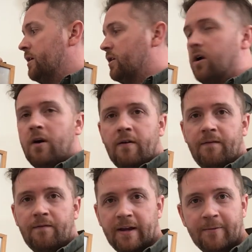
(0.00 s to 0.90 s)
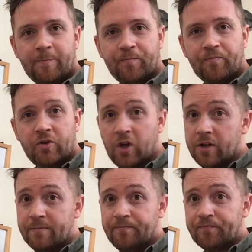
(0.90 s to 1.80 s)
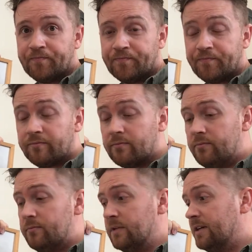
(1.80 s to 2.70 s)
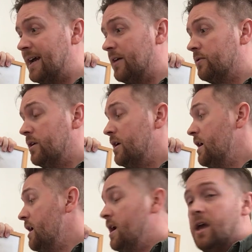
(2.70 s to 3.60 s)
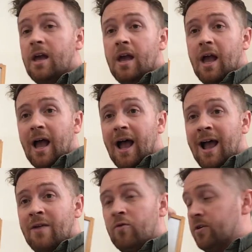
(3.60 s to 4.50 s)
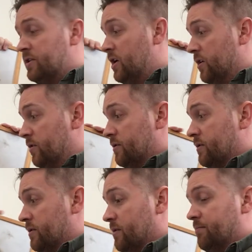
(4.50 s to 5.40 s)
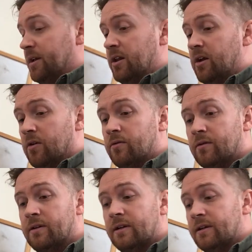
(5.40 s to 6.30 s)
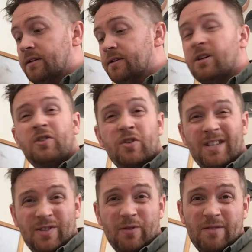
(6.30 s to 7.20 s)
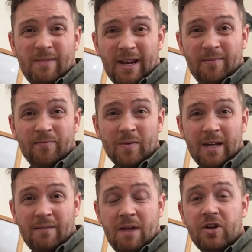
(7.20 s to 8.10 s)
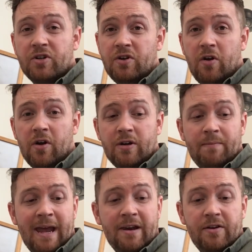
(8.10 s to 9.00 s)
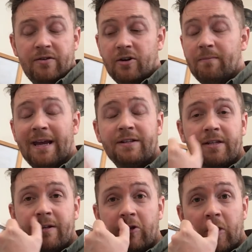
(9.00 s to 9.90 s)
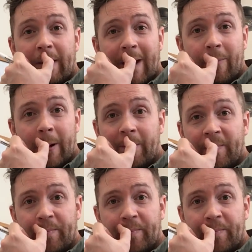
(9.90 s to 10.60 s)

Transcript: coffee. Good. Now, I want you below to do this with me, okay? Make sure you got your pen and your pencil and your paper.